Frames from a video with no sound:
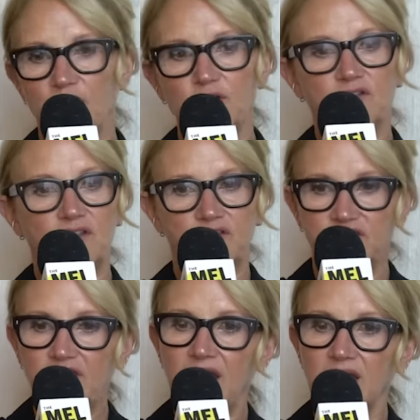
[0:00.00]
there is this
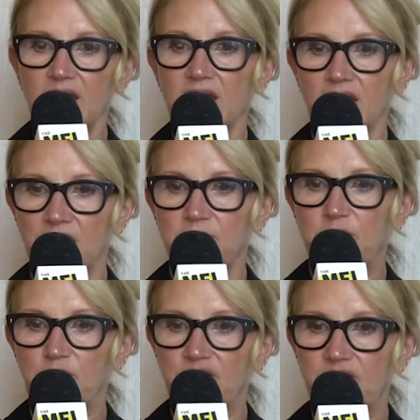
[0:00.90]
saying in
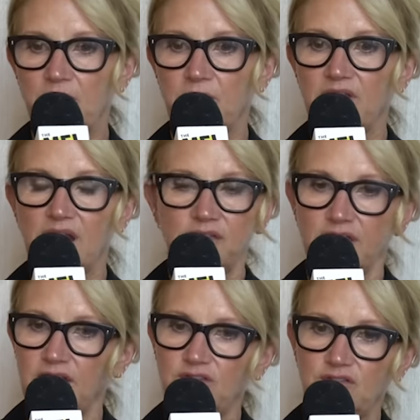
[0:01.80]
Buddhism that I
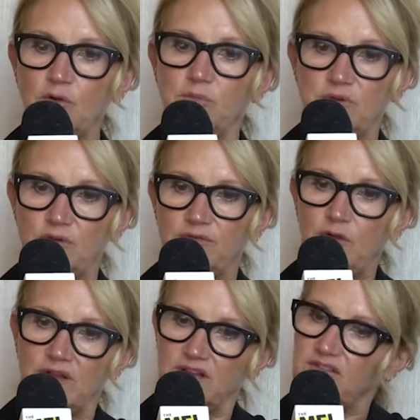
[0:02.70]
think is so
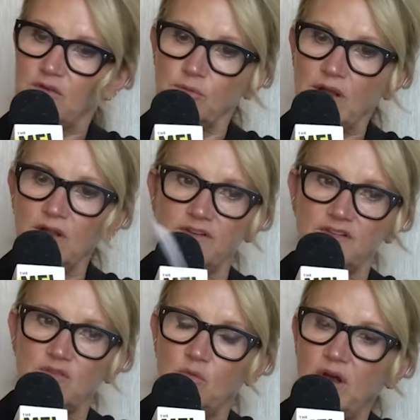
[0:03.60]
beautiful and it's so
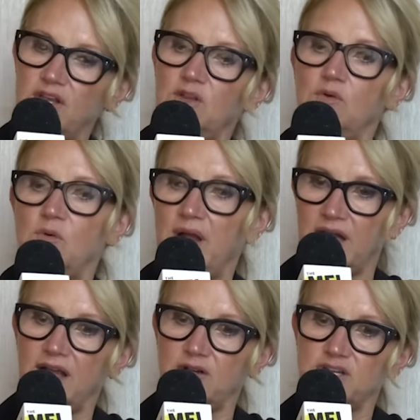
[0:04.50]
relevant to what you
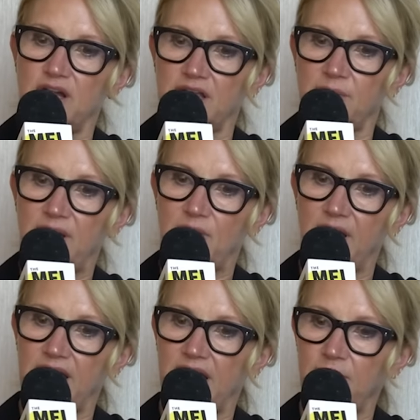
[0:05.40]
and I are talking about
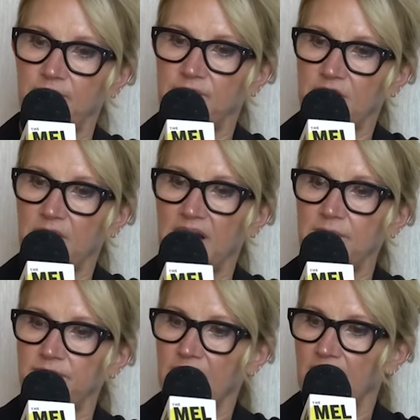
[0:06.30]
right now. You
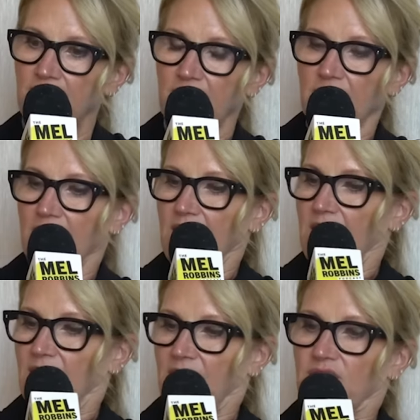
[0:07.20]
ready?
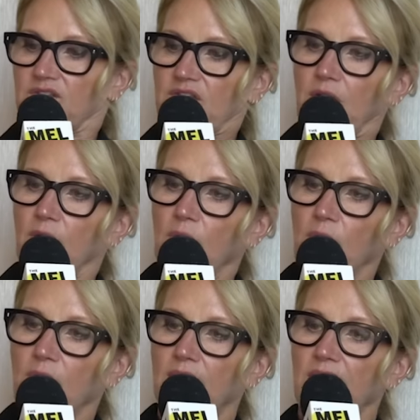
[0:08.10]

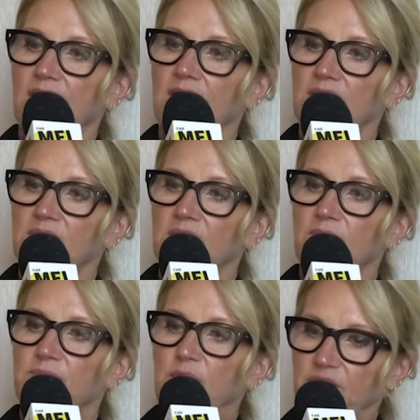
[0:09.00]
So, in
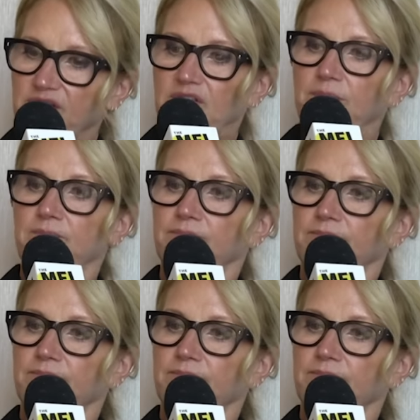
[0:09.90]
Buddhism,